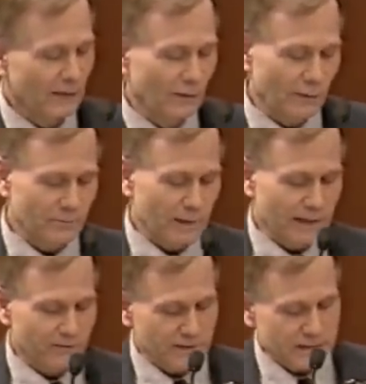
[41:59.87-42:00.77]
Lord
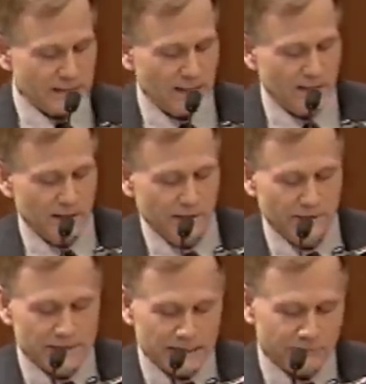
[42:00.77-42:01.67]
Byron said,
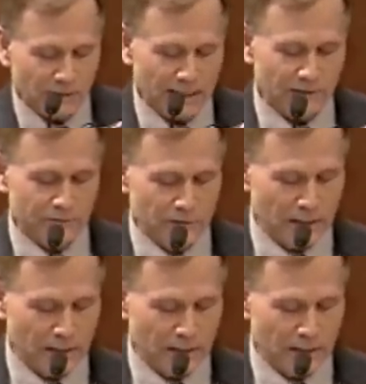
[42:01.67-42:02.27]
the devil hath